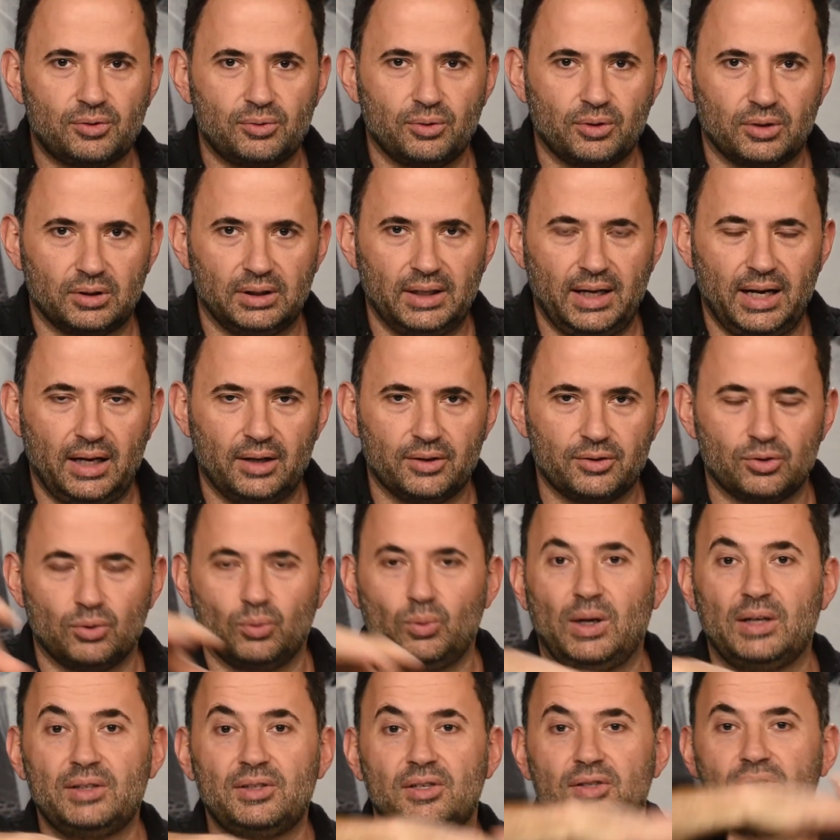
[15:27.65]
through clouds or
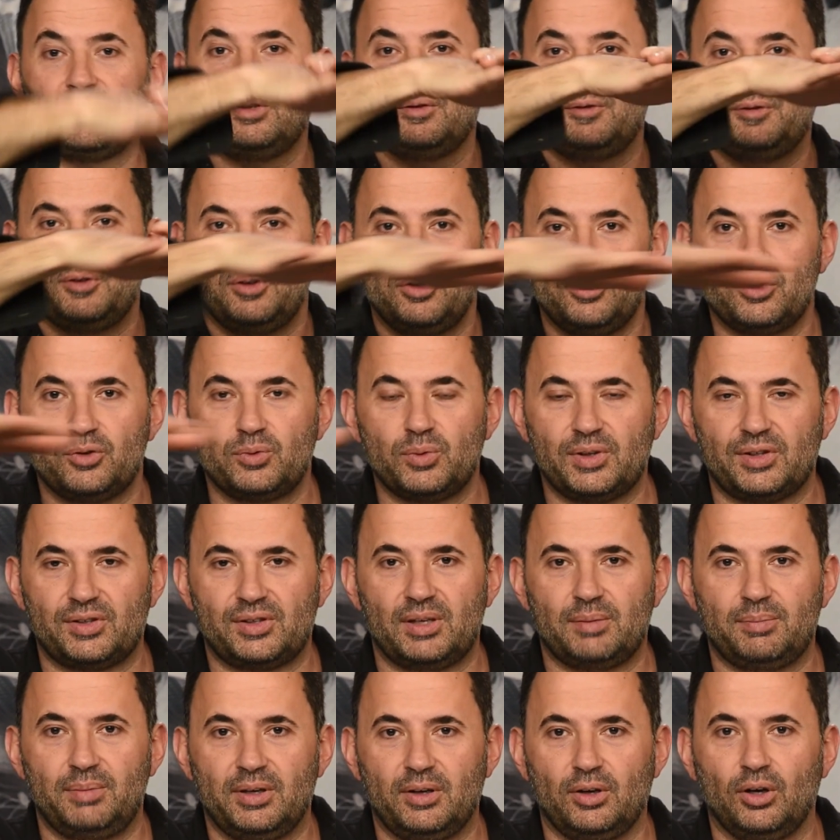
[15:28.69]
once it's diffused with
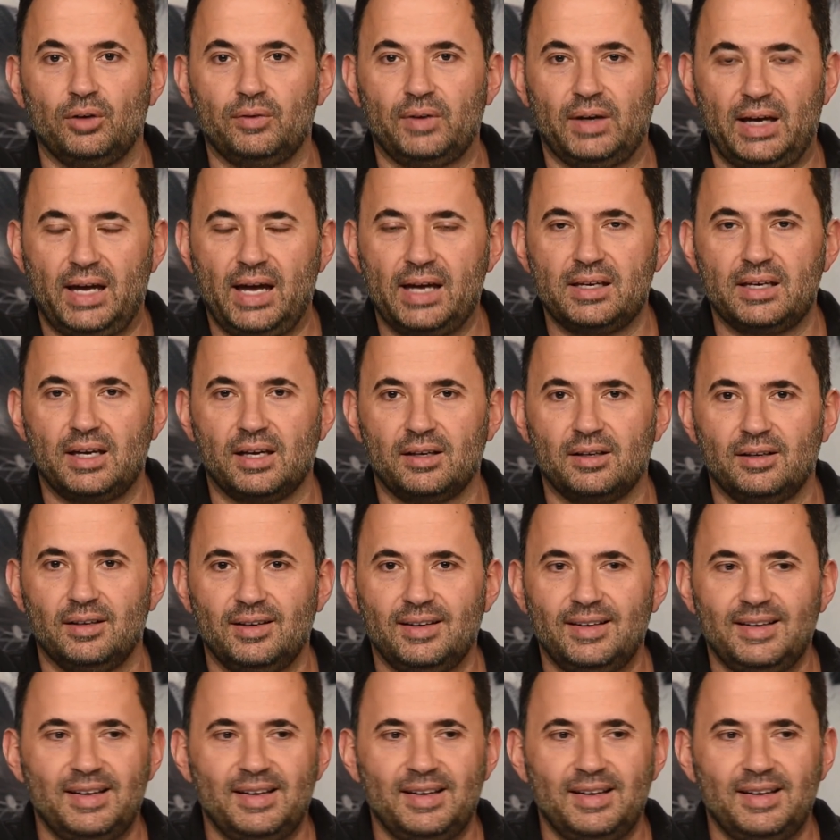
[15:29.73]
something overhanging,